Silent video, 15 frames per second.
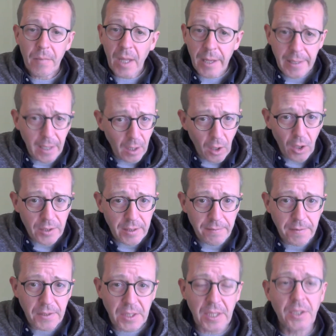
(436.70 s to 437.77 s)
in a lot of
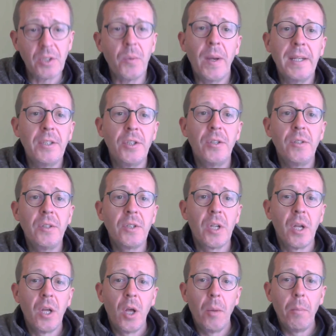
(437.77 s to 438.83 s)
different situations,
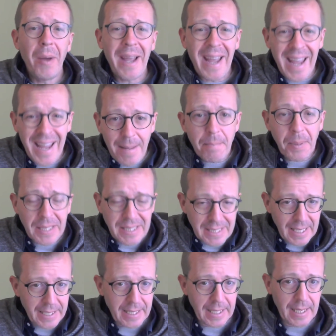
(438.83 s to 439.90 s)
but in
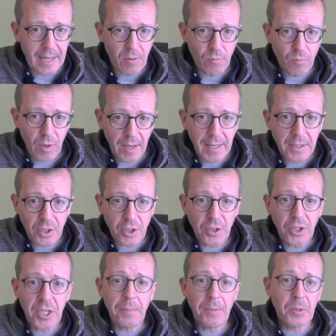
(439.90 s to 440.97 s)
particular,
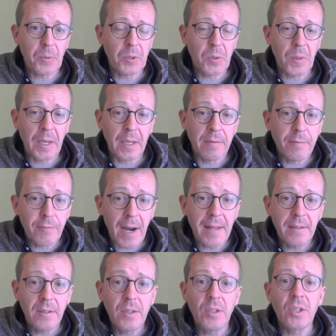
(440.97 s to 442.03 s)
relationships between
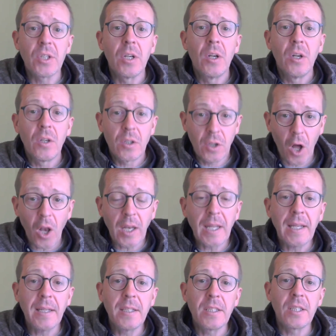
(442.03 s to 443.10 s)
friends,
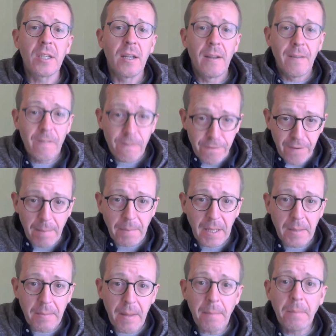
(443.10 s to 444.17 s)
colleagues,
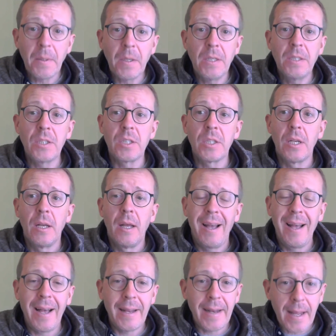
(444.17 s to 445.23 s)
family members,
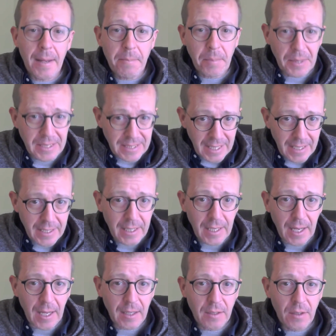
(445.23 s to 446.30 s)
and in
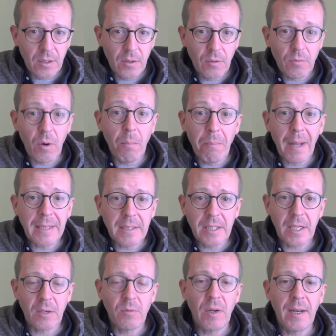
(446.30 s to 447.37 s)
particular,
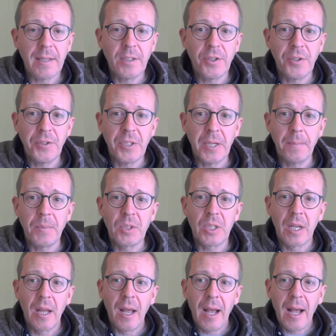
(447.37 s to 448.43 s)
romantic
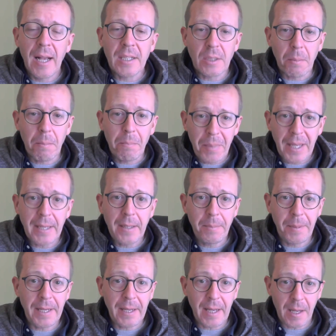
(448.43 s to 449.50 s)
relationships has a big,
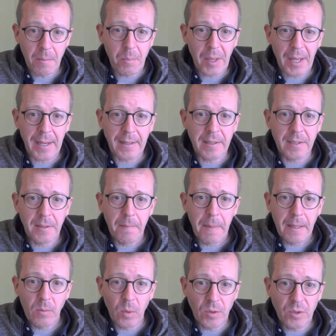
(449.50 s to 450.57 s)
big impact
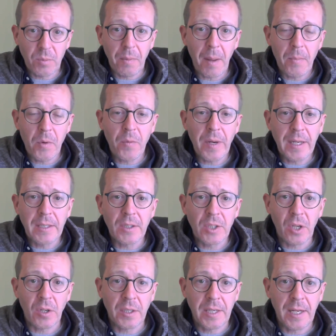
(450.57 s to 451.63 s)
once memory
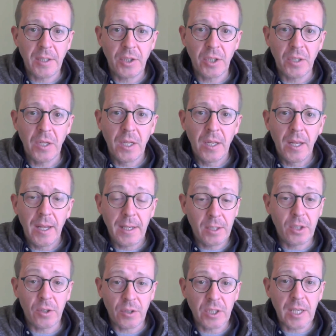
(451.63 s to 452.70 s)
consolidation is
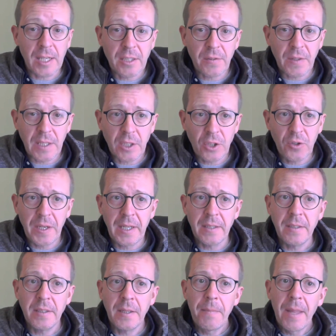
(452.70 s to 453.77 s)
successfully
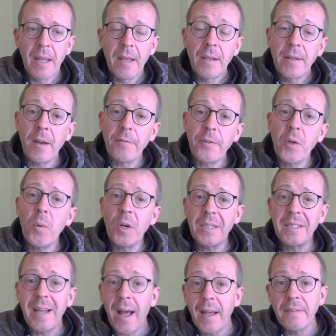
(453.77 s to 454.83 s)
triggered. Now, if you want to
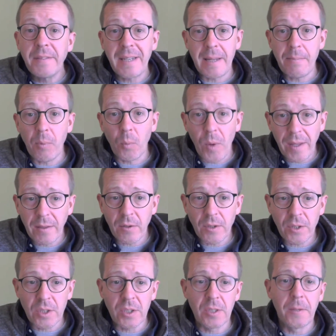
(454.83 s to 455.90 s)
dive deep with
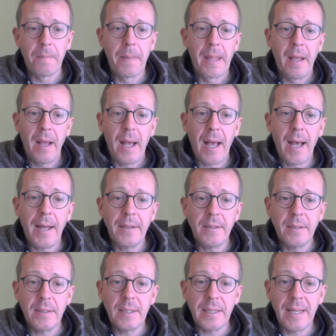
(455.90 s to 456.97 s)
us
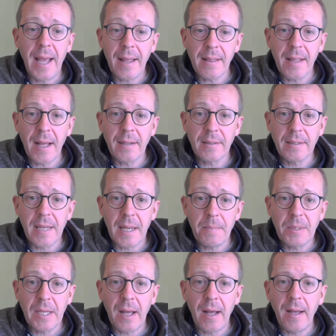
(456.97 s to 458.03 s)
and get that deep
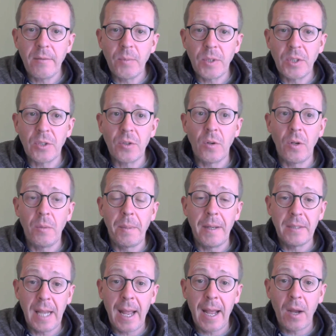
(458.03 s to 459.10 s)
dive, which is all
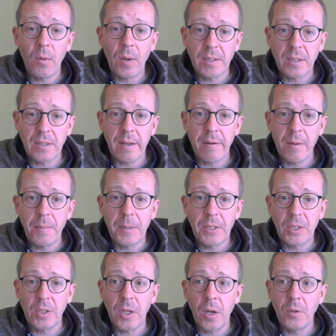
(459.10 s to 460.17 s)
about how, as therapists
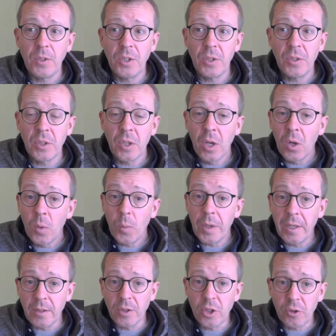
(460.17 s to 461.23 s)
and coaches, we
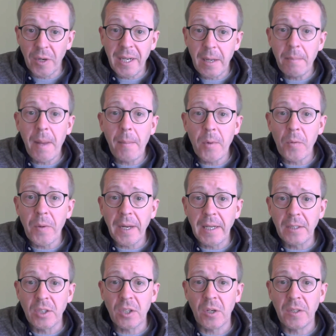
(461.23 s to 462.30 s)
can trigger memory
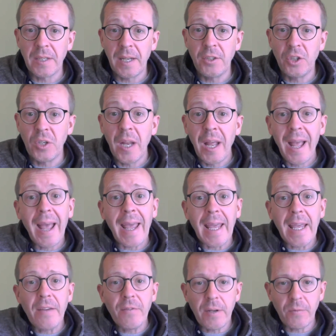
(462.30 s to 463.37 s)
consolidation,
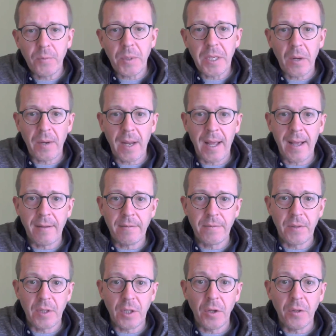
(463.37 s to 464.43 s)
even if we don't have
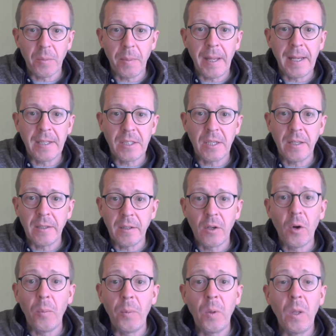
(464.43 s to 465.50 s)
the other person in the
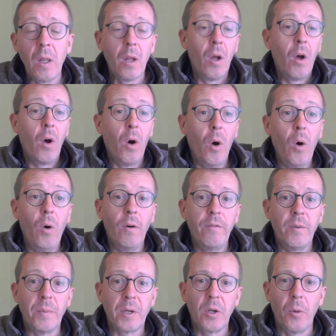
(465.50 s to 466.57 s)
couple, or
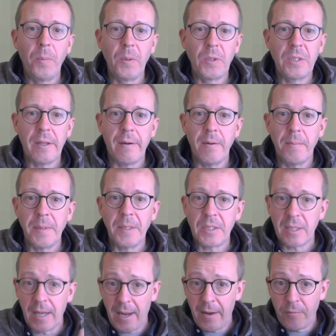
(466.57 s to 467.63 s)
from a couples
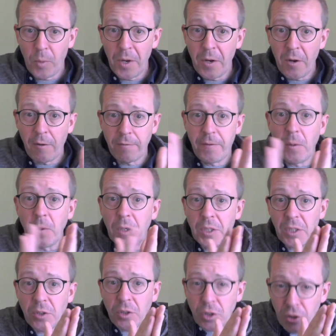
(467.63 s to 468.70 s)
therapist, if we're not
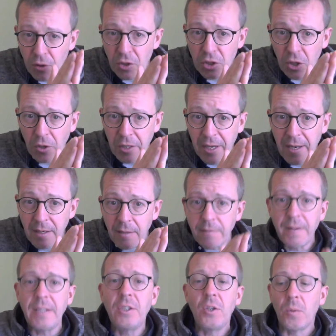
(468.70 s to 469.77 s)
focusing just on an
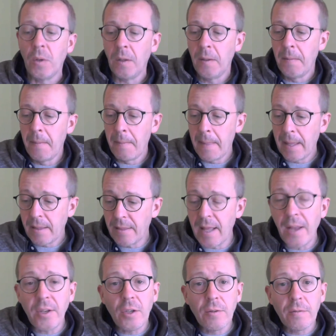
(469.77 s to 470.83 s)
individual,
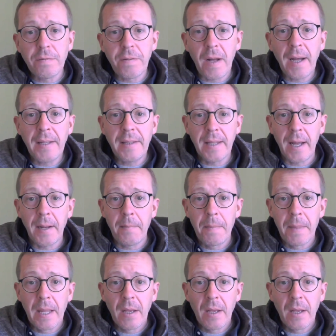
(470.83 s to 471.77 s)
then you'll find that